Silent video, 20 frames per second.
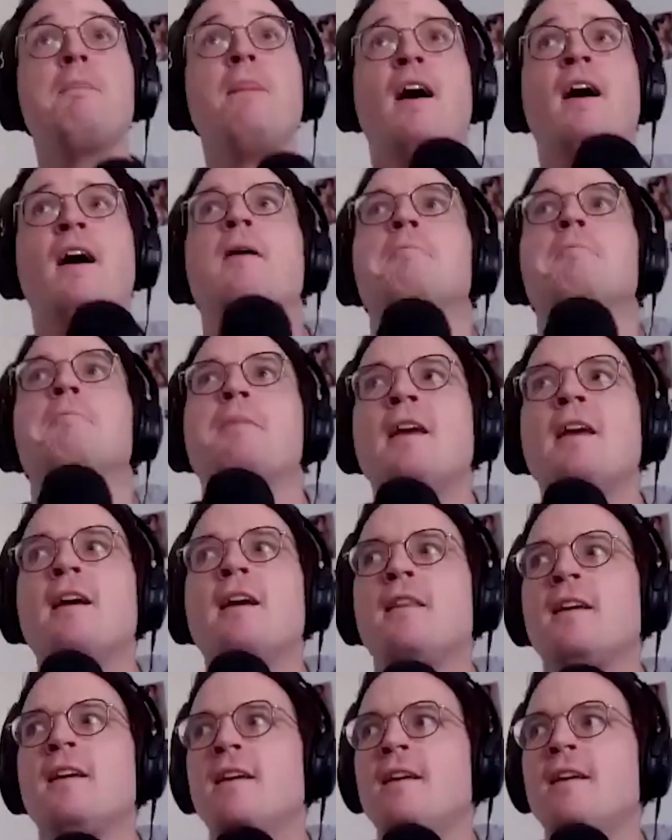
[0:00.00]
But yeah,
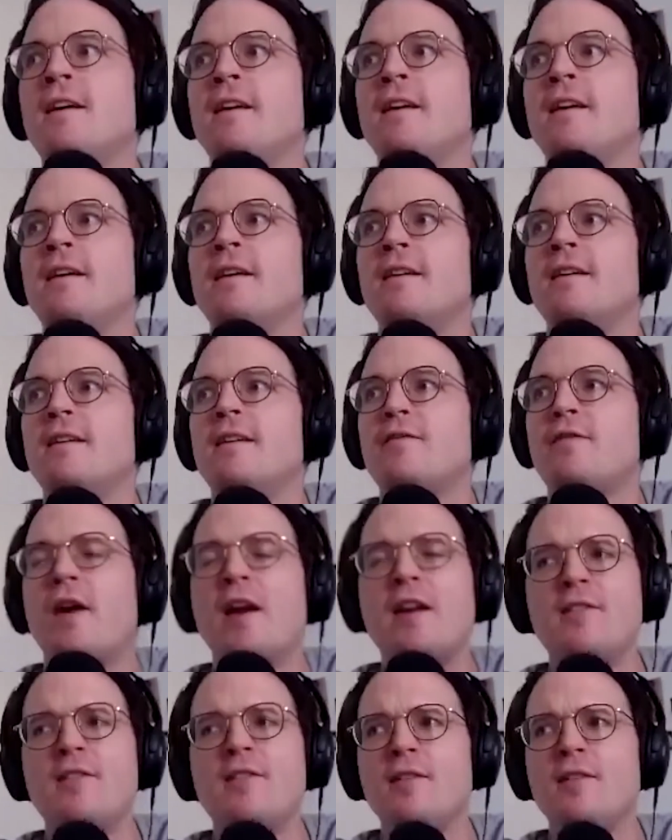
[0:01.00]
the
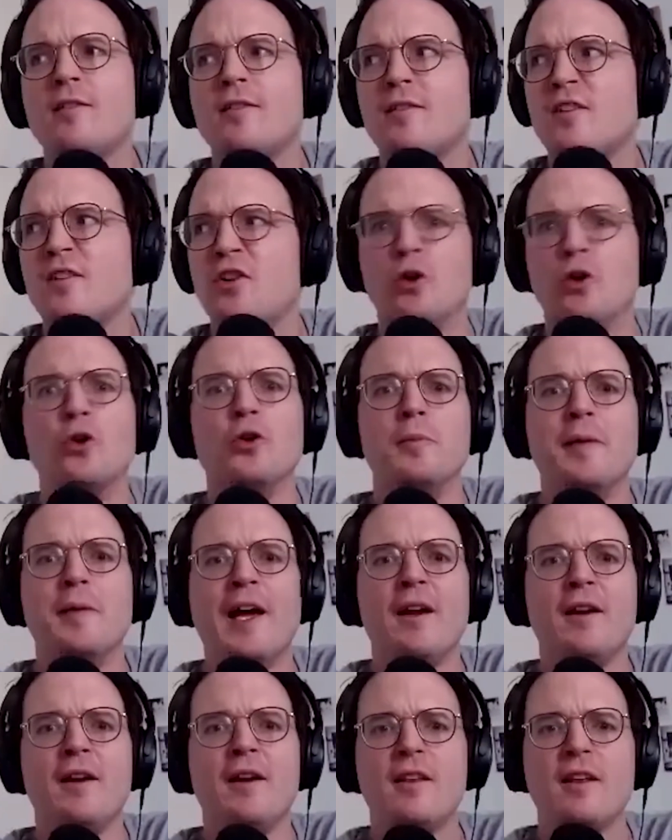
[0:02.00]
France is cool, man.
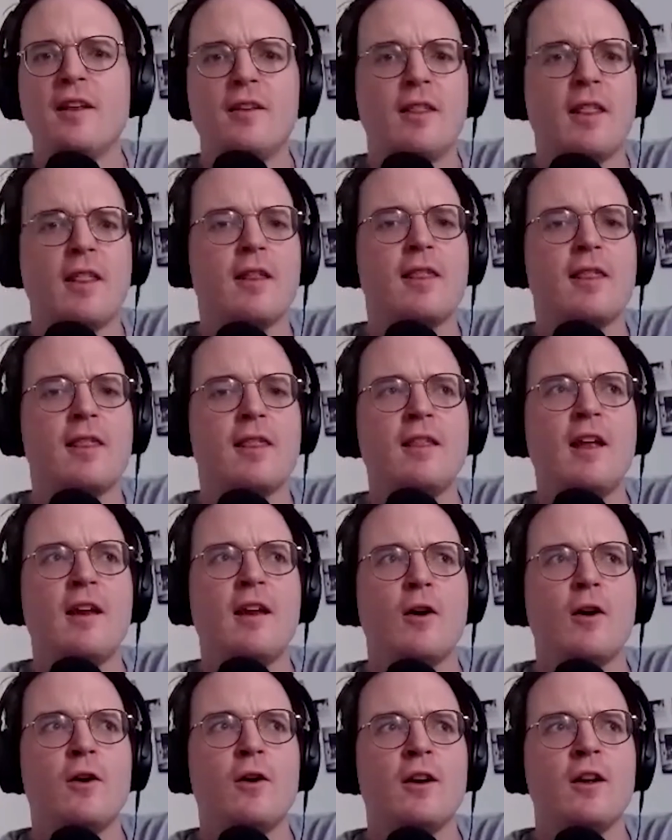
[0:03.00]
The thing they
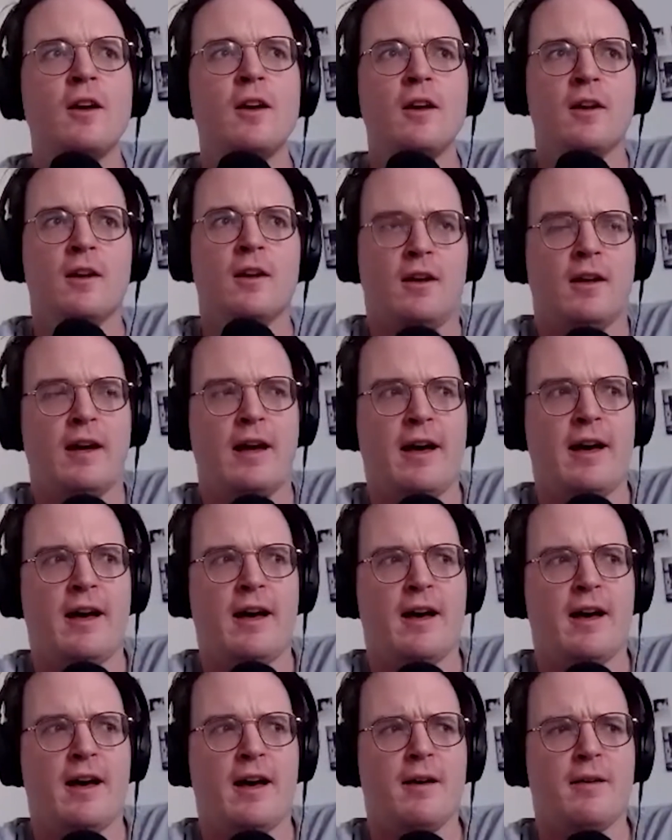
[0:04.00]
don't
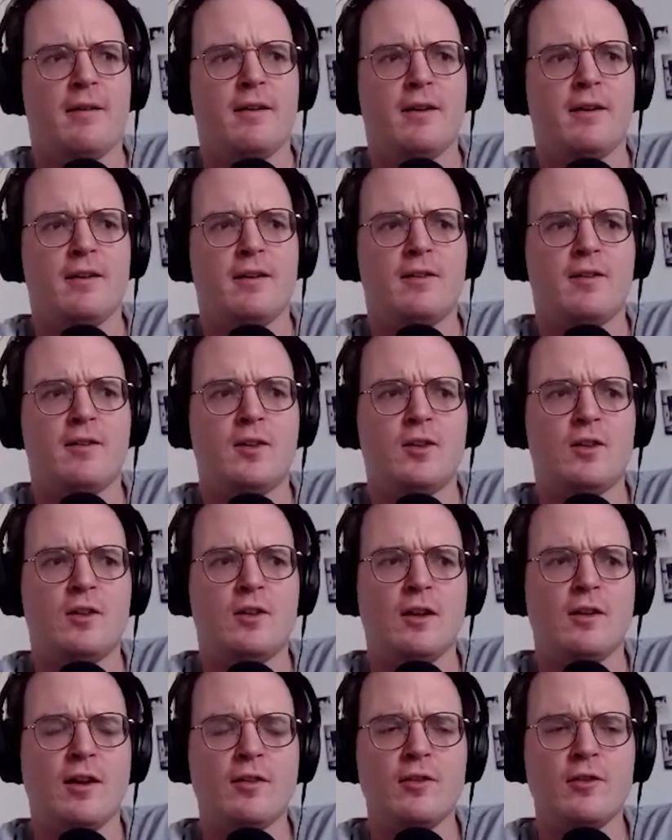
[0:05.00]
that
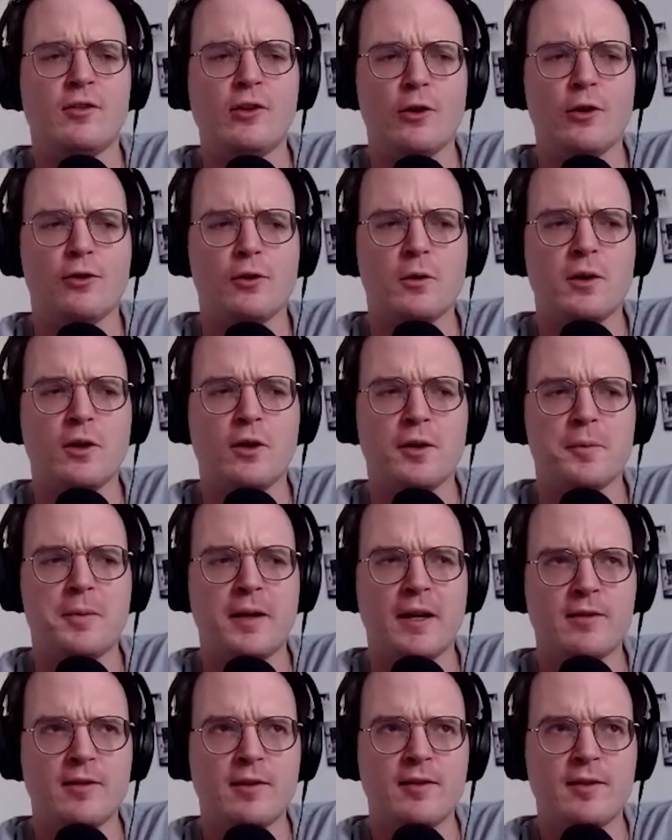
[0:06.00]
doesn't show through in all the
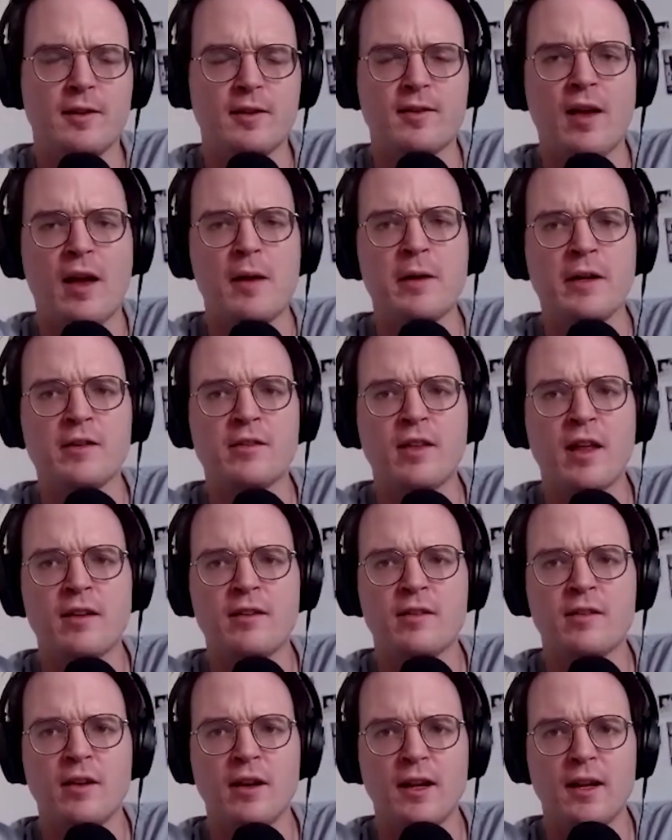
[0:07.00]
pictures is how much
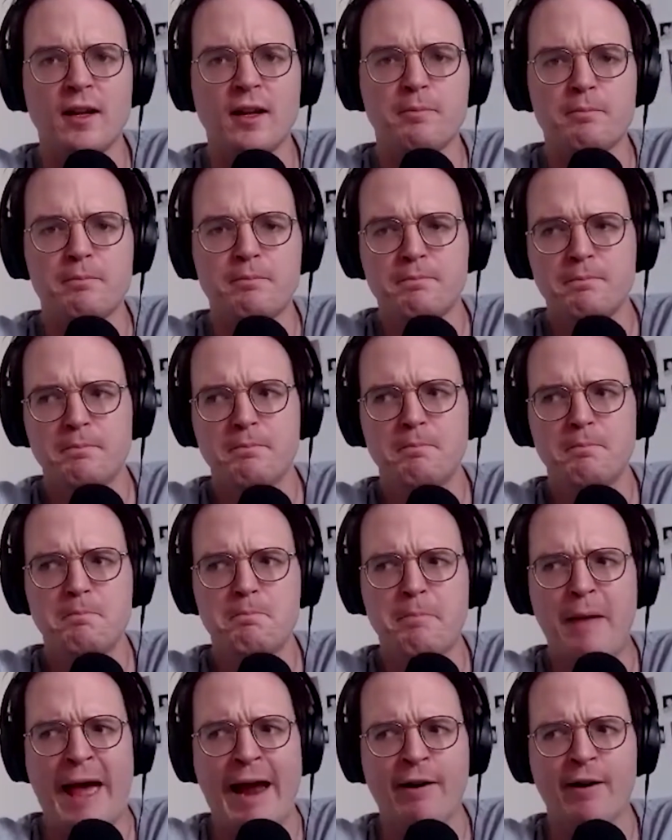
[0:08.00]
that city,
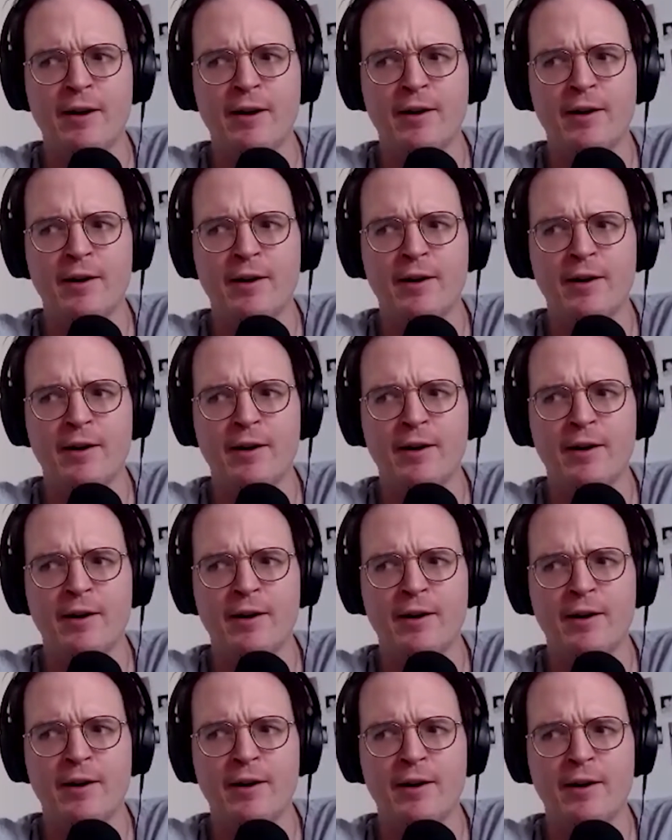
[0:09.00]
Paris,
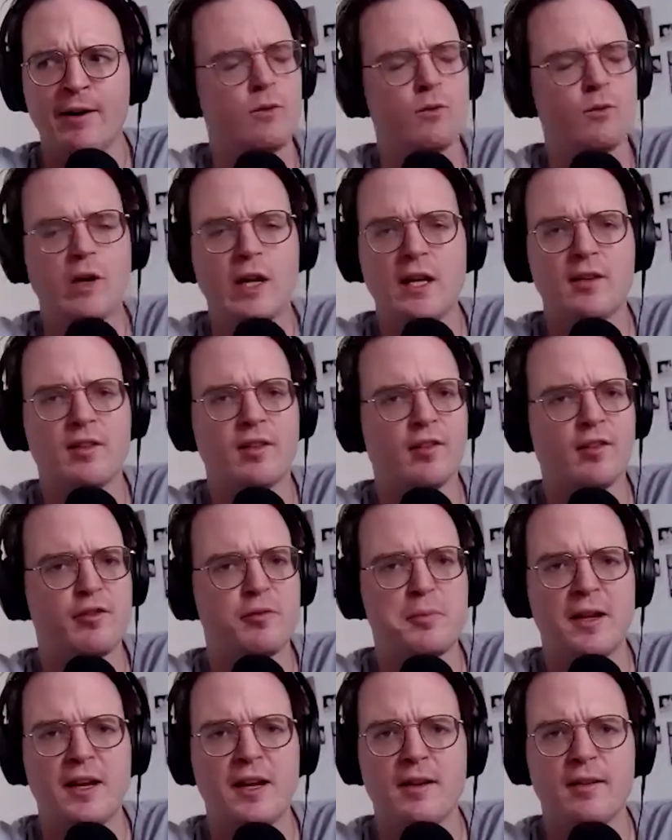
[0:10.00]
truly reeks of
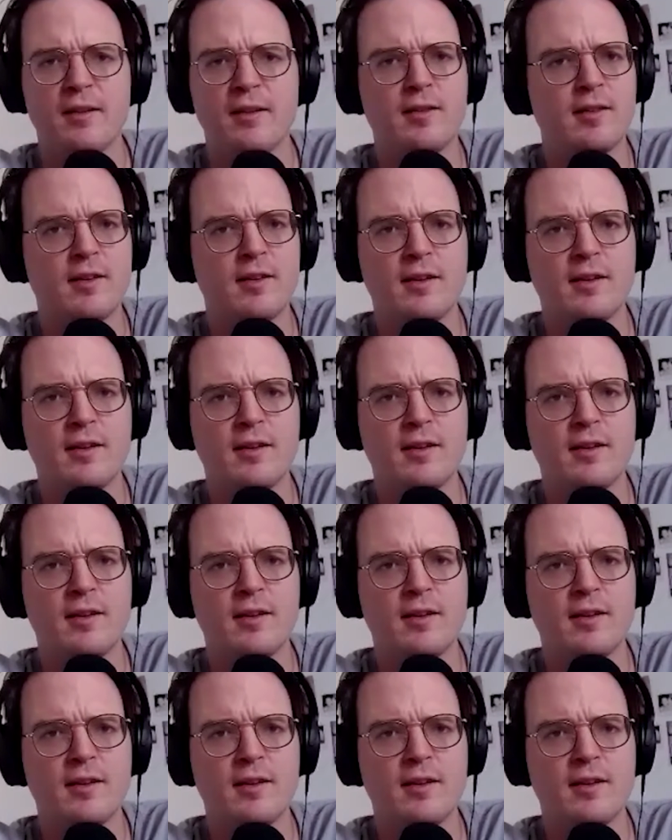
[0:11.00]
piss.